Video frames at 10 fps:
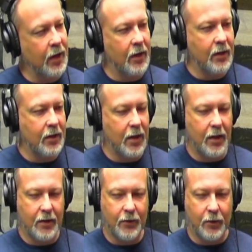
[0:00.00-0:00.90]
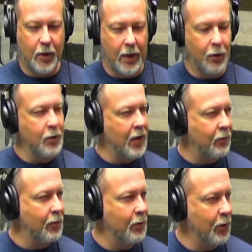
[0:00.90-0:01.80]
And so I learned that
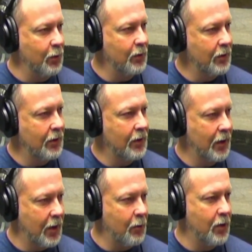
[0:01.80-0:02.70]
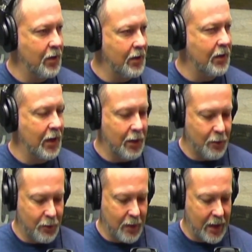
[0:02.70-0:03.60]
from you, and I wanted to thank you
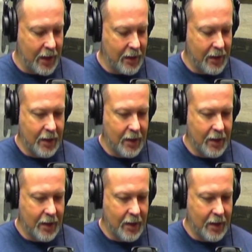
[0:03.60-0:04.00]
for that.